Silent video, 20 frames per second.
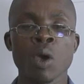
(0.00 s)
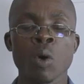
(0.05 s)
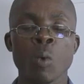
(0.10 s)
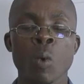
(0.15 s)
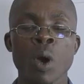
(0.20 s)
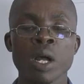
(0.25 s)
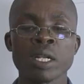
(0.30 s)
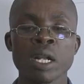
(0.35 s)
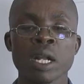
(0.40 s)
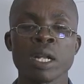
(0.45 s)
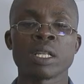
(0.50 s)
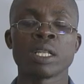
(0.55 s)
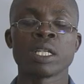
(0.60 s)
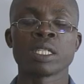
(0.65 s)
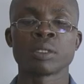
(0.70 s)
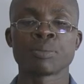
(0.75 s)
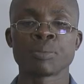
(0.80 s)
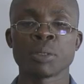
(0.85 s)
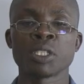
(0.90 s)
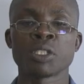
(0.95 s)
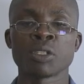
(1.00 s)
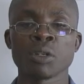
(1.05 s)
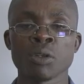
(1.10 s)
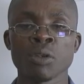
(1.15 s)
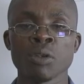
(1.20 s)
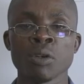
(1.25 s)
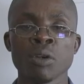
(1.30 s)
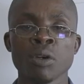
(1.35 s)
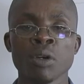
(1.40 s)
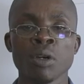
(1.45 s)
What are the
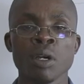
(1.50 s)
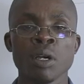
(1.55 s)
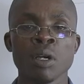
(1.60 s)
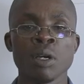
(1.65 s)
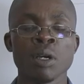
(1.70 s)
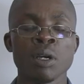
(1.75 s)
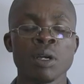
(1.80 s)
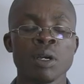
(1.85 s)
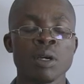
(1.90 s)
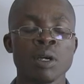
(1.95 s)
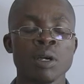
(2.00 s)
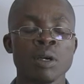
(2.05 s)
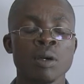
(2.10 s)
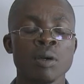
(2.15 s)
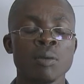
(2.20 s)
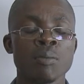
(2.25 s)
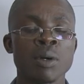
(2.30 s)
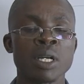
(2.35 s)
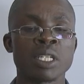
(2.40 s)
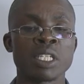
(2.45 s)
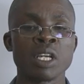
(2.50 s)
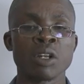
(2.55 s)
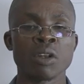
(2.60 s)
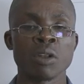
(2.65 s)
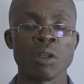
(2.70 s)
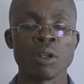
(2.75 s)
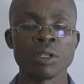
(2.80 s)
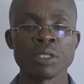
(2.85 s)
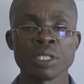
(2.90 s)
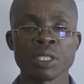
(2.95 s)
special
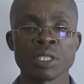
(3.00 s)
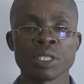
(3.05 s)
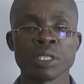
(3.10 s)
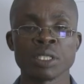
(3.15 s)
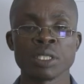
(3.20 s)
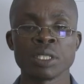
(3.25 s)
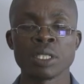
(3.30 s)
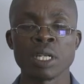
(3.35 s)
materials,